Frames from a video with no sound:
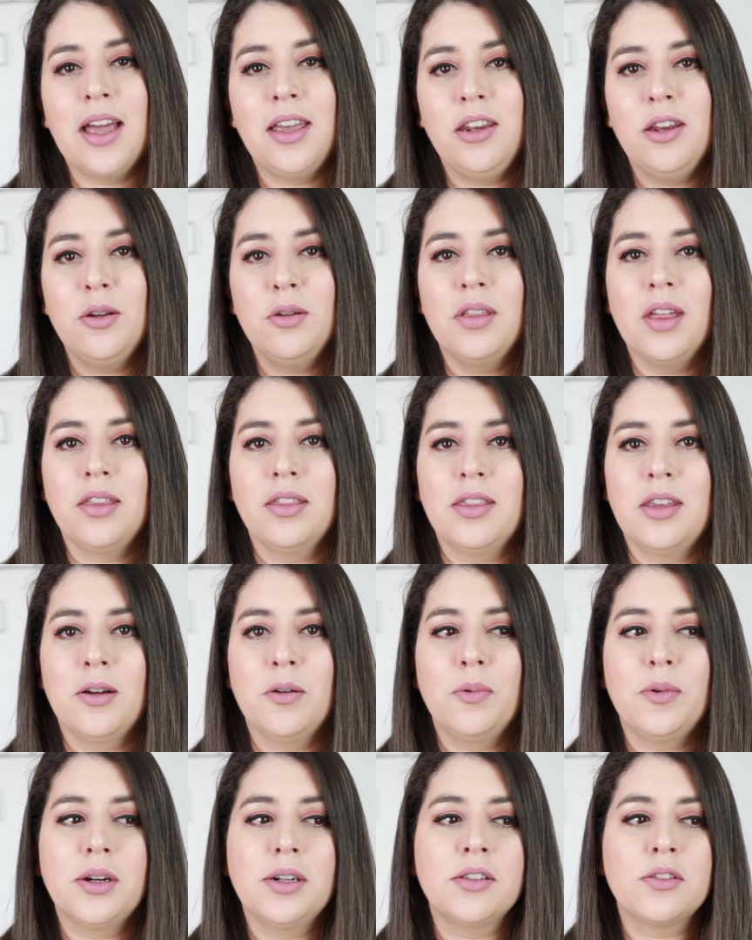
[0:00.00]
I knew that
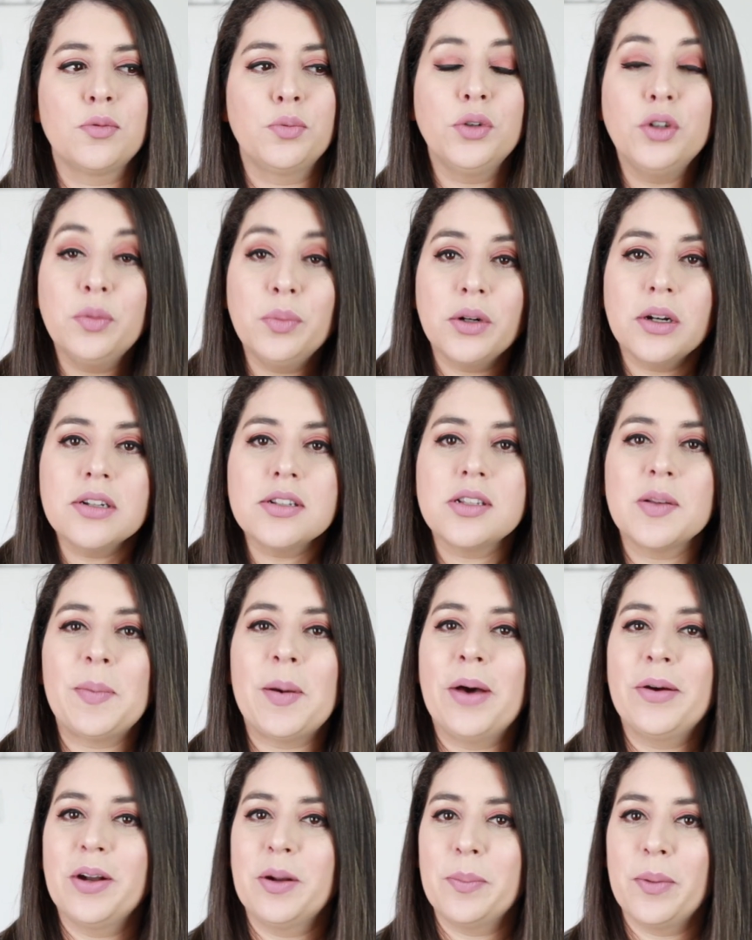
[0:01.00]
there was rumors
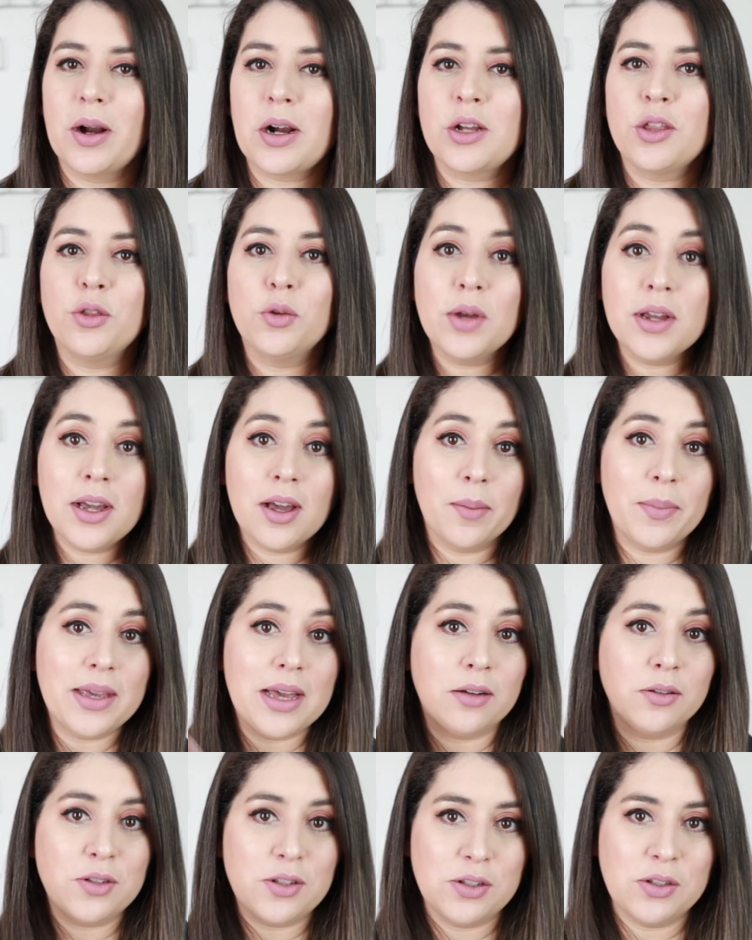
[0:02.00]
about a Mark three
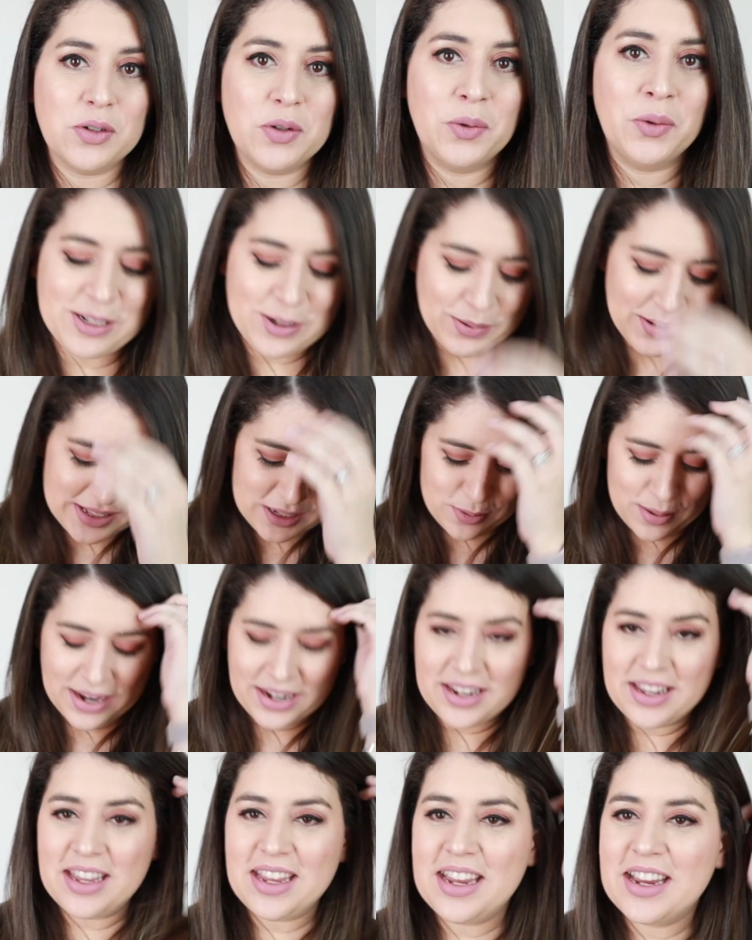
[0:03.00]
coming out soon. So it's
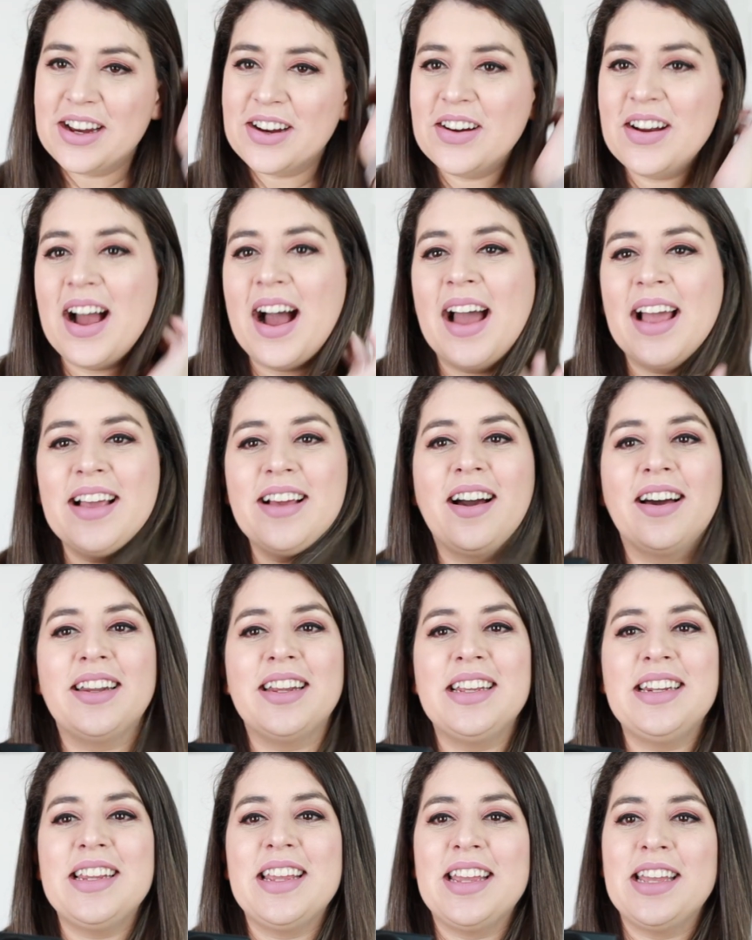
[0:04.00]
right here. I
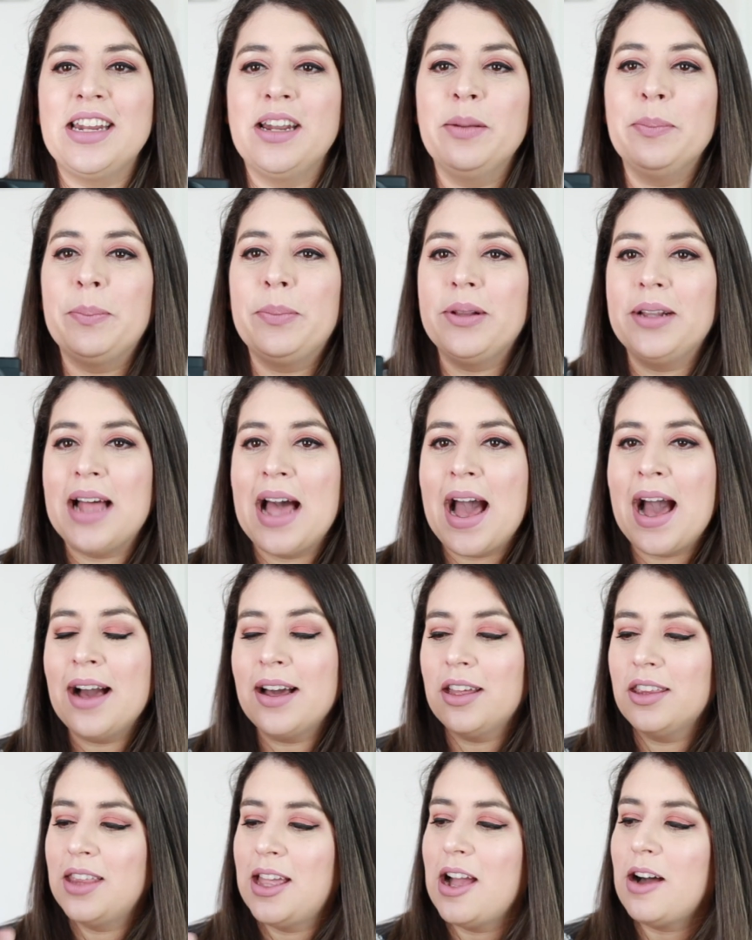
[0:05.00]
got it in
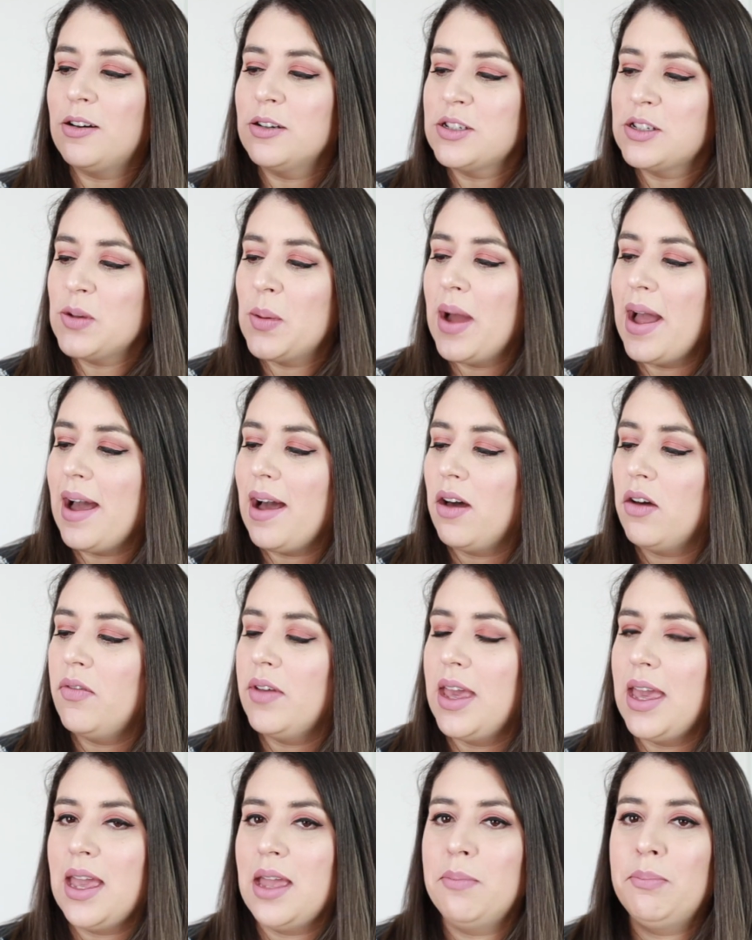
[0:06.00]
black. They also
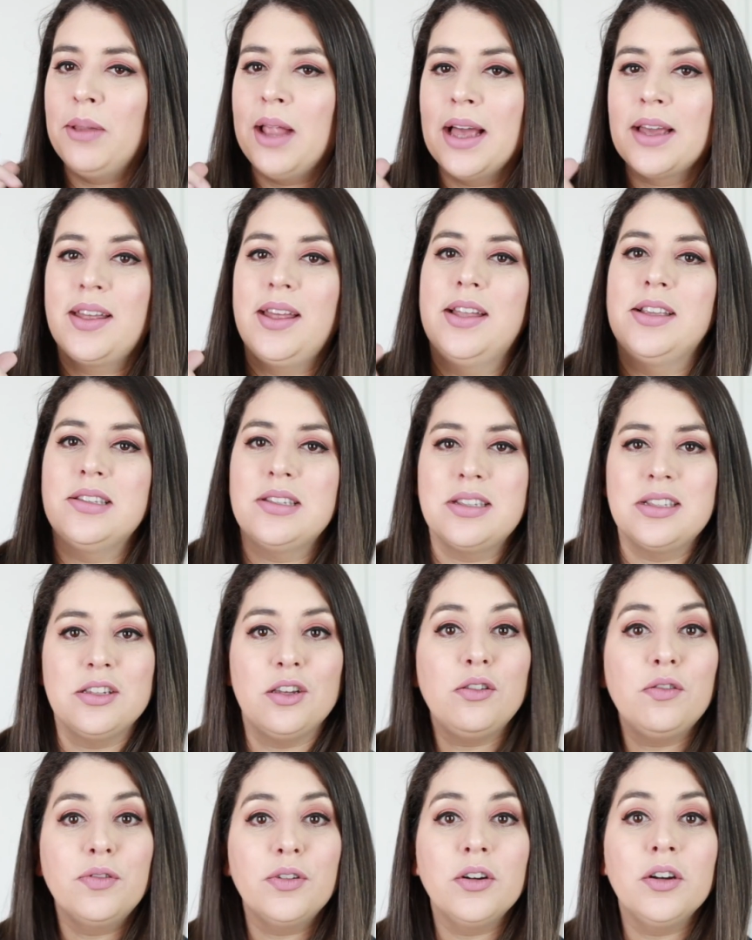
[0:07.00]
have a black and
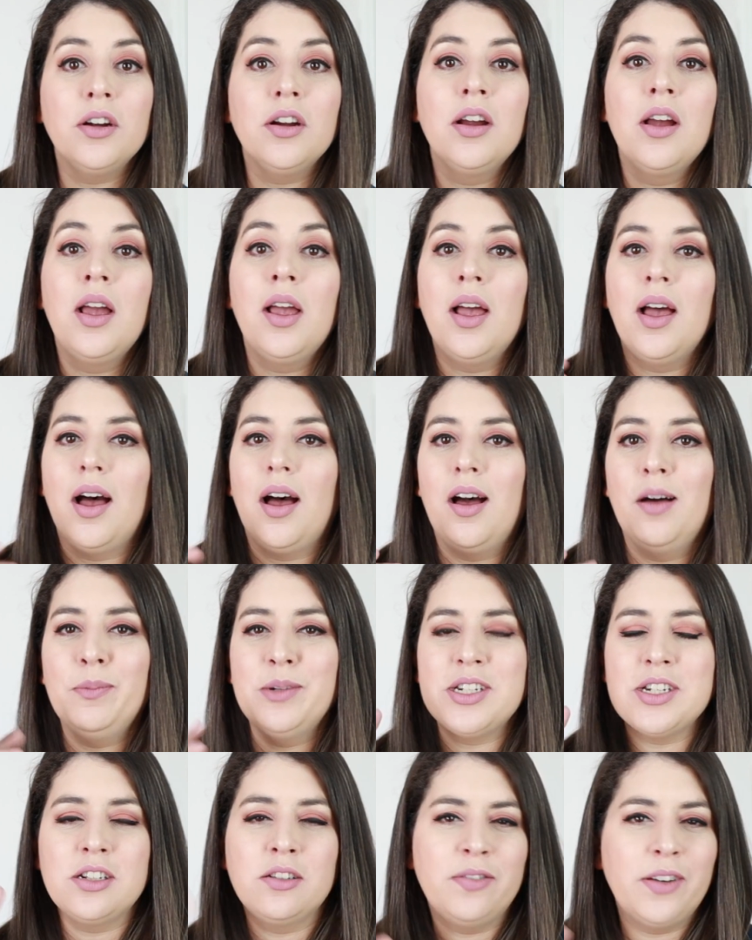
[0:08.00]
silver, um,
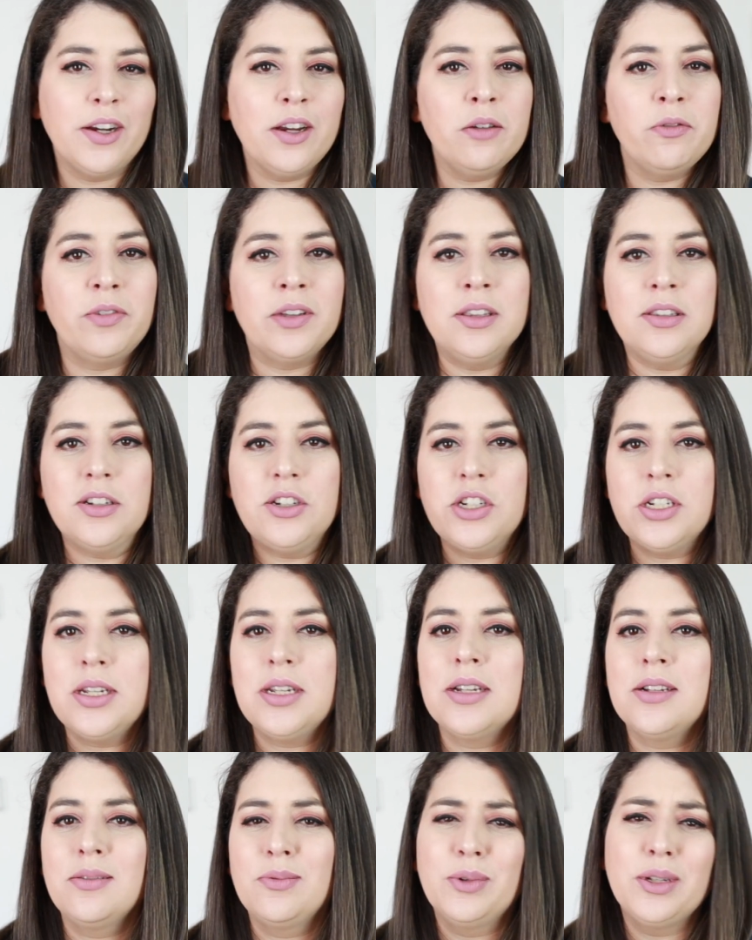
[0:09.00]
which is very
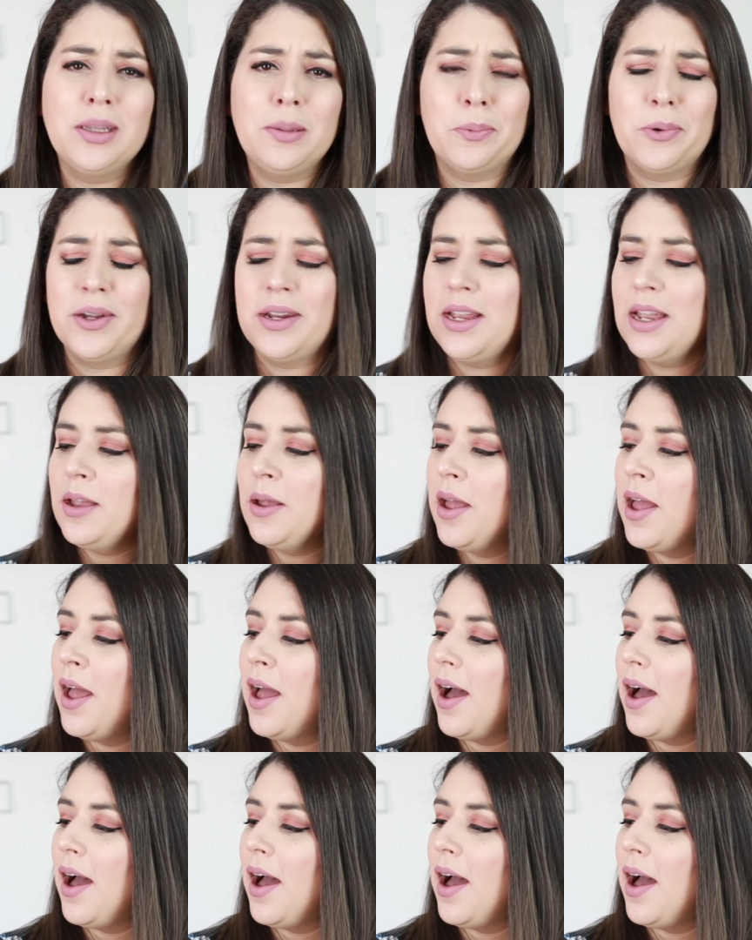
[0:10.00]
vintagey and really pretty.